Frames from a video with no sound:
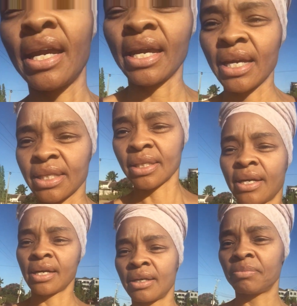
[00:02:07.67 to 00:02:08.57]
and
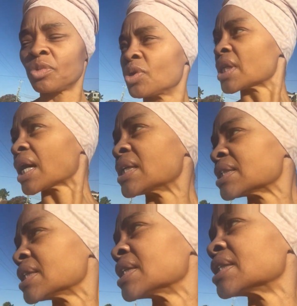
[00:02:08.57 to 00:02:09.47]
on the
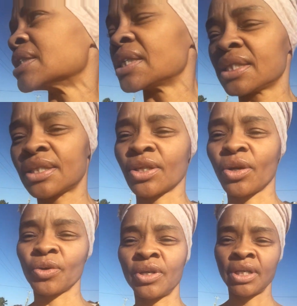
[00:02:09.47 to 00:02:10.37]
continent,
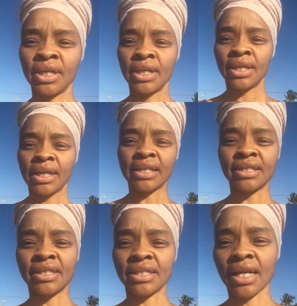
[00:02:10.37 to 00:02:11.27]
so I
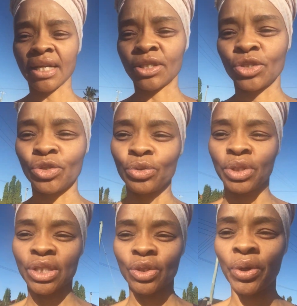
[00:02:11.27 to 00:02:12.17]
just decided to do
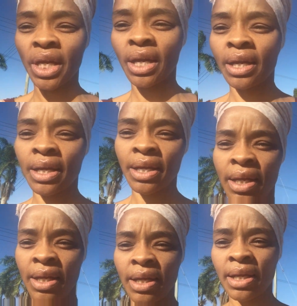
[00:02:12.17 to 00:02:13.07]
this quick
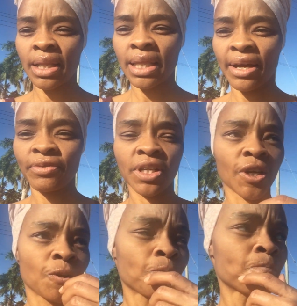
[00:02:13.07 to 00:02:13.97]
live
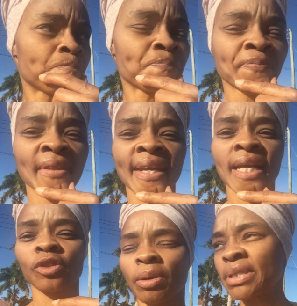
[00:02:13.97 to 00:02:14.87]
video.
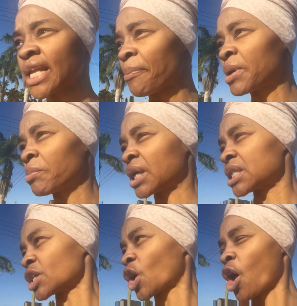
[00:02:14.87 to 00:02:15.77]
So I'm stopping
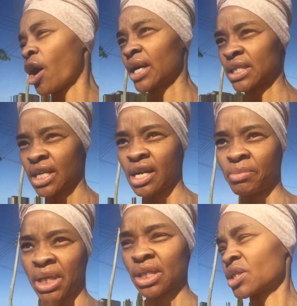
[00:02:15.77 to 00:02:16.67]
because a car is
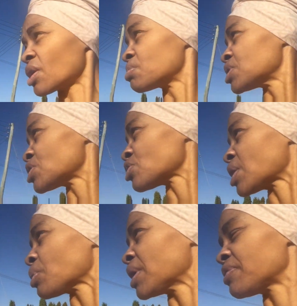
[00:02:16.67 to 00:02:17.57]
coming, so I'm just trying
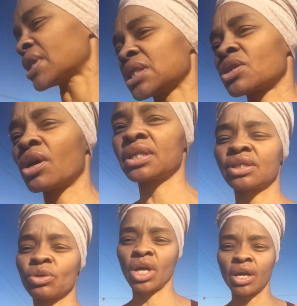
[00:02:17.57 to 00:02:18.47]
to wait for these cars
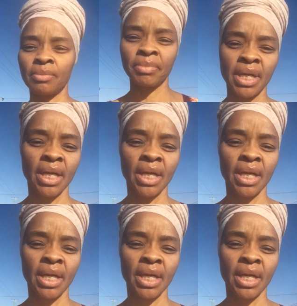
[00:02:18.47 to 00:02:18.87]
to come.